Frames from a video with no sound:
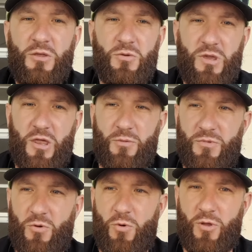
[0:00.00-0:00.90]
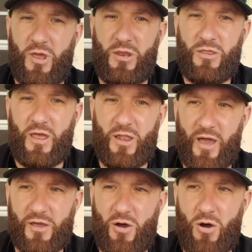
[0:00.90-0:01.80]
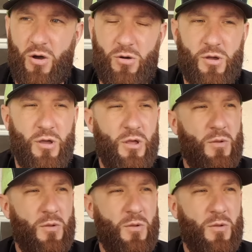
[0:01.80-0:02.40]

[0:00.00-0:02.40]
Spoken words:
You get them to where they like a hog,